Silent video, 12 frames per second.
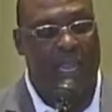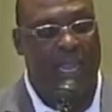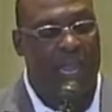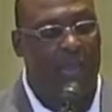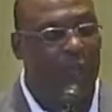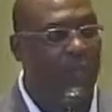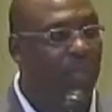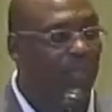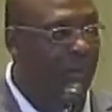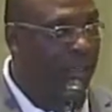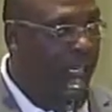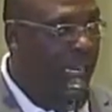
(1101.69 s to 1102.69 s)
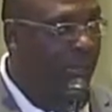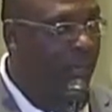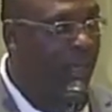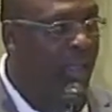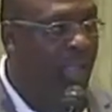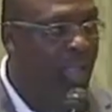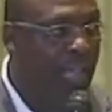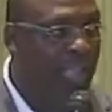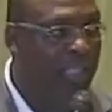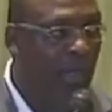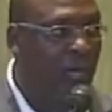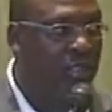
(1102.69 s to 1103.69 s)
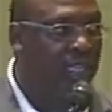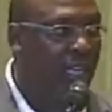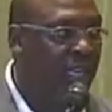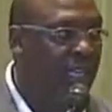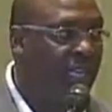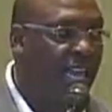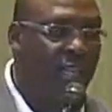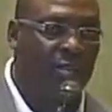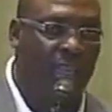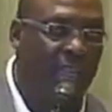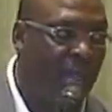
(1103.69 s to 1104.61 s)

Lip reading: and I really appreciate him. That's Coach DeAndre